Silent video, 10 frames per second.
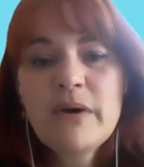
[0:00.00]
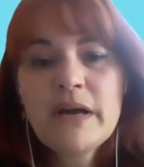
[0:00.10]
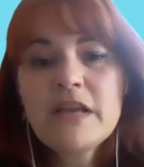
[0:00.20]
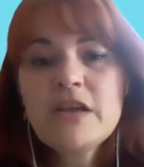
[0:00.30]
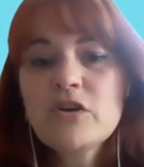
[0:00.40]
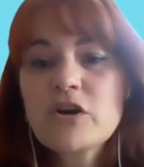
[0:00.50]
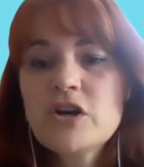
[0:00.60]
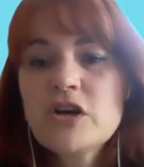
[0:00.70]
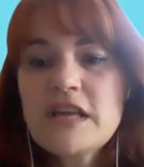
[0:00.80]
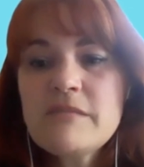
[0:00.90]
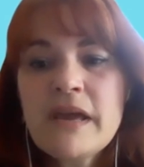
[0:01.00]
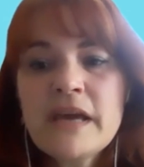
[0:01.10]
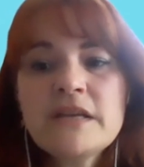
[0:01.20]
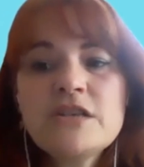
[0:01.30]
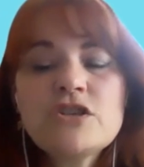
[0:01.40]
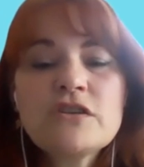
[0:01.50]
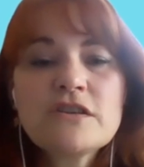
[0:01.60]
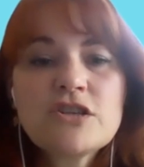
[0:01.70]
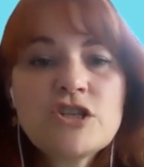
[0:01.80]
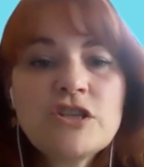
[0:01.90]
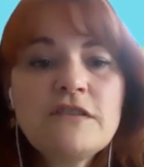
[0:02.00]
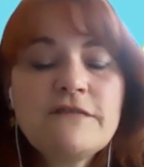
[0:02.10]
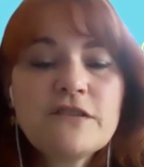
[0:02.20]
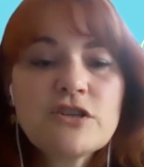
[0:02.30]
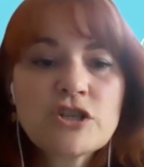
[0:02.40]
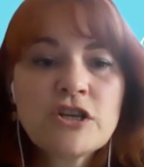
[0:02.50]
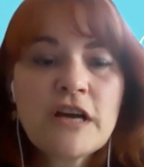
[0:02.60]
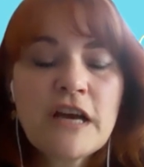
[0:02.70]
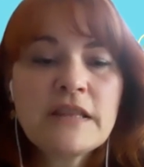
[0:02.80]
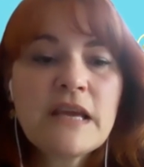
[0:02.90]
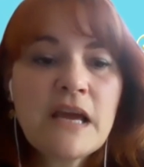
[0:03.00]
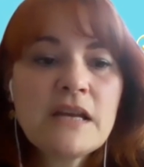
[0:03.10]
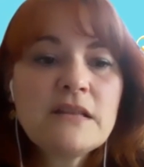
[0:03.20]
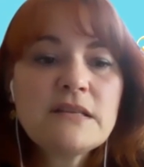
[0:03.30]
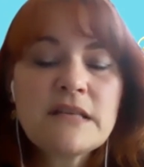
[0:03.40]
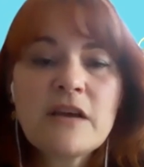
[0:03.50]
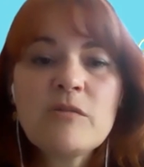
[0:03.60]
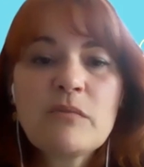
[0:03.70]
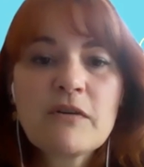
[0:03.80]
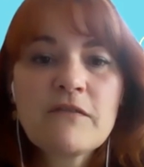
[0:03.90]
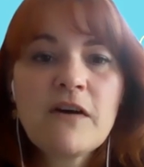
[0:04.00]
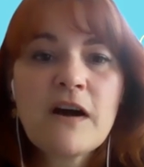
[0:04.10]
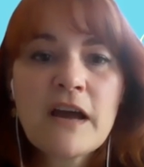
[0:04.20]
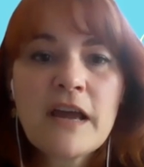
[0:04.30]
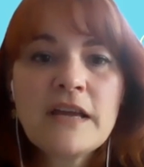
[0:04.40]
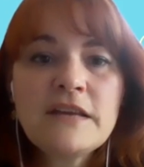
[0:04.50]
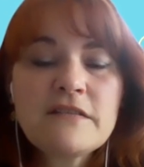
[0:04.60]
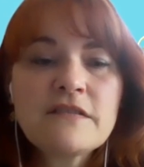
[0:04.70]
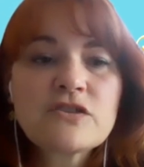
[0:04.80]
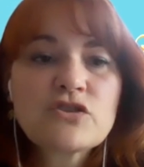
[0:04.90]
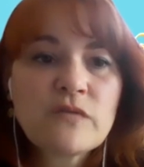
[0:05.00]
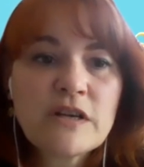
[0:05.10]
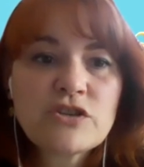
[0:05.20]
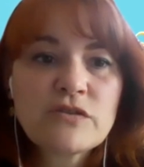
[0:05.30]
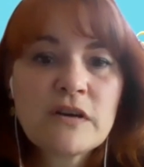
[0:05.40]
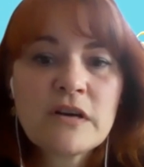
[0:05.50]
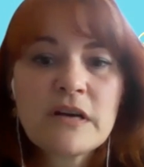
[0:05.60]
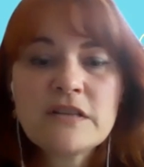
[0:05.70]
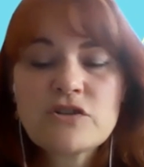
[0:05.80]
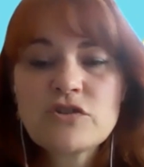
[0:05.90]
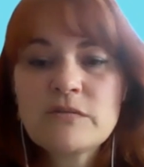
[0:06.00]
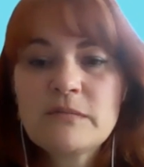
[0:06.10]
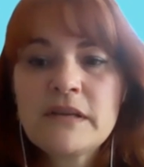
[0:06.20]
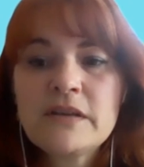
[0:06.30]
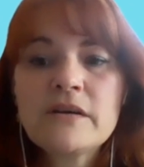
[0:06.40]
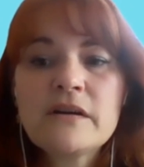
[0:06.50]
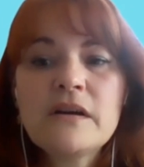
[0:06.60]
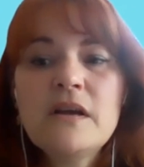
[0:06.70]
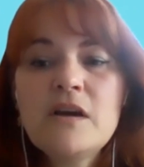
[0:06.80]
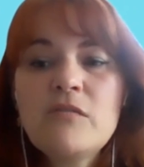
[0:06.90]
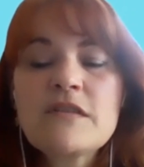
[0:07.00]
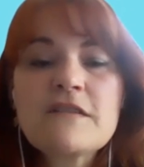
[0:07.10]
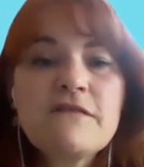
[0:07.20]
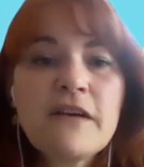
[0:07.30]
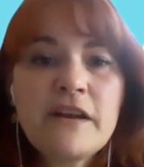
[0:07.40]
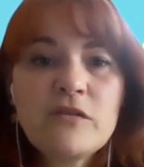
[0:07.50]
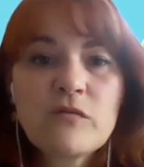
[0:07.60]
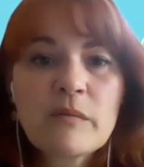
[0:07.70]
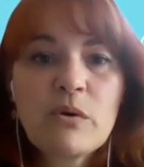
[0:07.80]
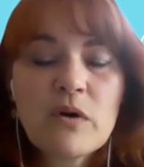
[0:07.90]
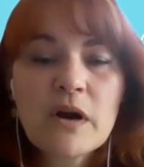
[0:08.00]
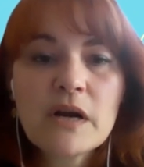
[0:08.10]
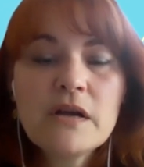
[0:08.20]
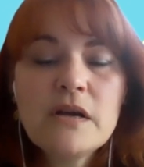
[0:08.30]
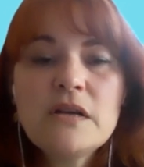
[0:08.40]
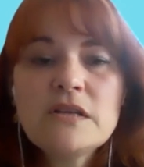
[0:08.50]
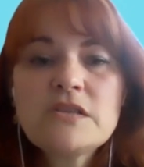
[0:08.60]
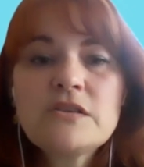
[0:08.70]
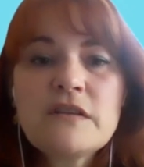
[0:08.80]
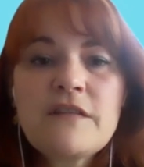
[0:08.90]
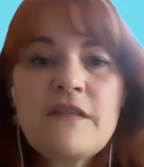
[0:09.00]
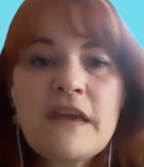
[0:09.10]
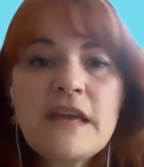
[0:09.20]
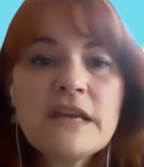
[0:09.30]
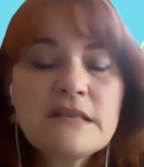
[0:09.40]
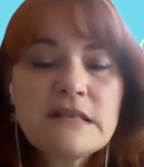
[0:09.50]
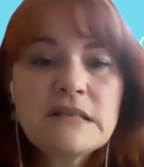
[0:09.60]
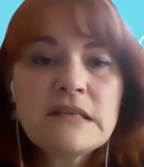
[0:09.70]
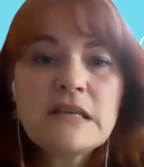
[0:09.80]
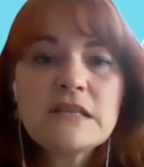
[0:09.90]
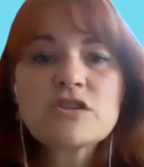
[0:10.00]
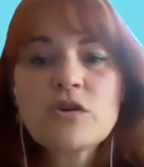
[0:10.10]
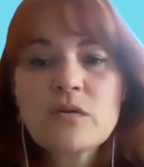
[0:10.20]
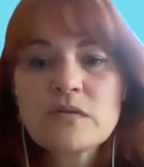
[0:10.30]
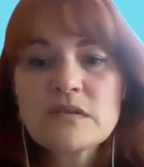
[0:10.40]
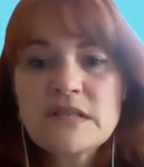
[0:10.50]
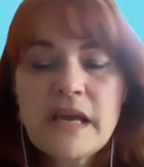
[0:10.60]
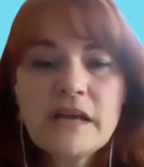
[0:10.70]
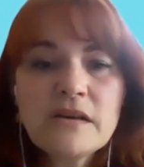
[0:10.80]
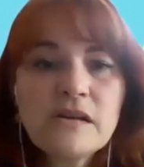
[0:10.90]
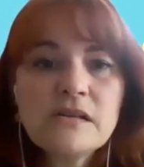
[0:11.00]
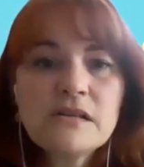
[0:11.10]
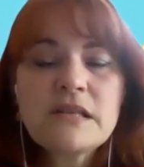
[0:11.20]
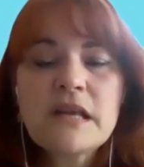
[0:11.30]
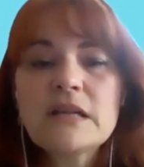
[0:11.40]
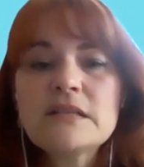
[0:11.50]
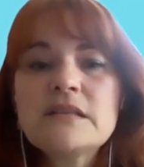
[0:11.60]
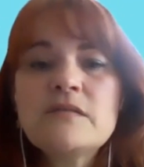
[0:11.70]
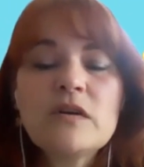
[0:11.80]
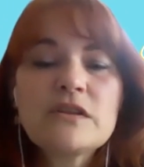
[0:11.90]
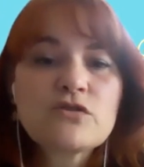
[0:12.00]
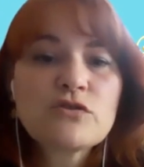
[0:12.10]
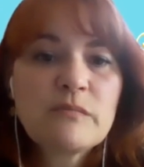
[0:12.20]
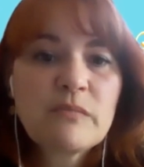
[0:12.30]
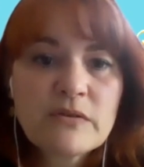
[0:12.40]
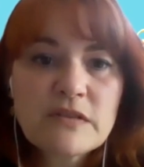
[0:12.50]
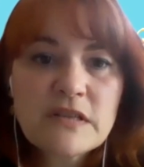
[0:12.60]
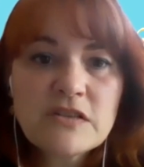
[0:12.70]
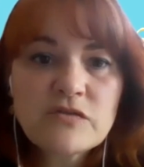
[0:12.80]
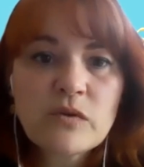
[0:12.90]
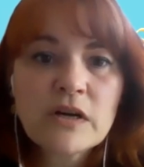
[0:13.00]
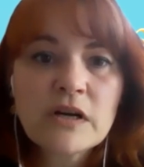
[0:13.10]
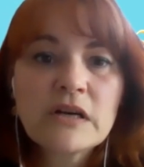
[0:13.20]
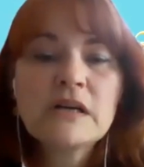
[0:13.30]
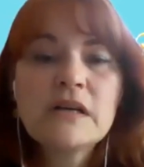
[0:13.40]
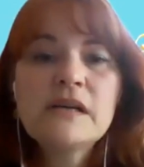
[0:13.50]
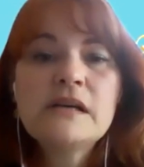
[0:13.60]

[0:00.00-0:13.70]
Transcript: But your cookie manager should for sure at the end of the sale provide the treasurer and the troop leader with a final report so that they can see the total sales, they can see what the troop proceeds were.